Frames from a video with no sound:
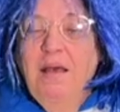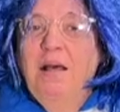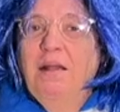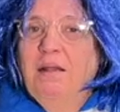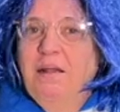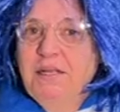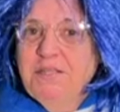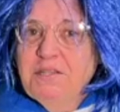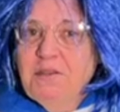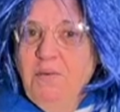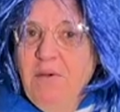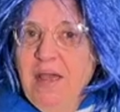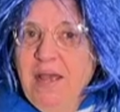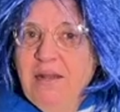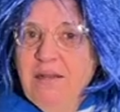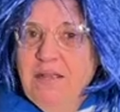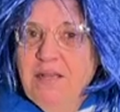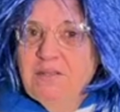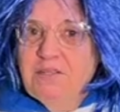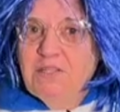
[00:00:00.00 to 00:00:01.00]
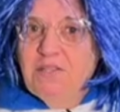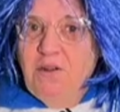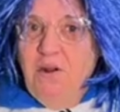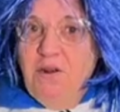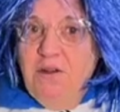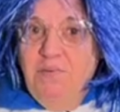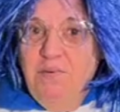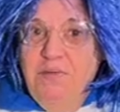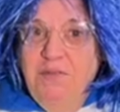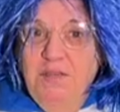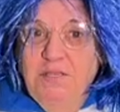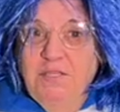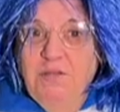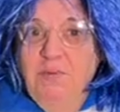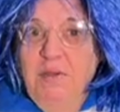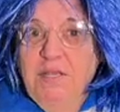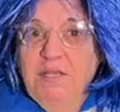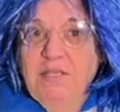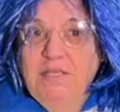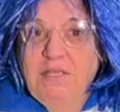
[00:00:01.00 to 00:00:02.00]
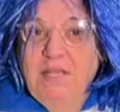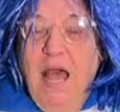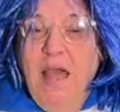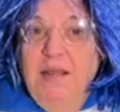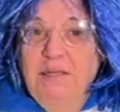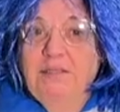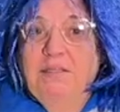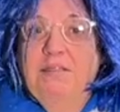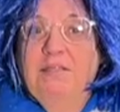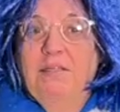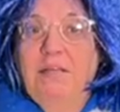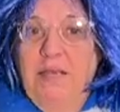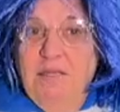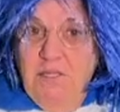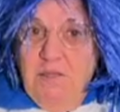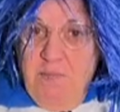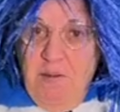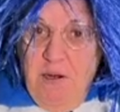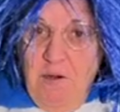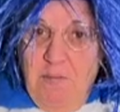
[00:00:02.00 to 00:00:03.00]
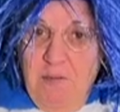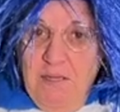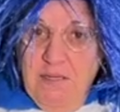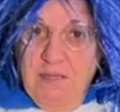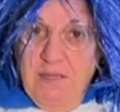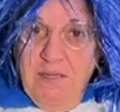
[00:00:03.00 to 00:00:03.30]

Let's go ahead and get started with this week's science experiment.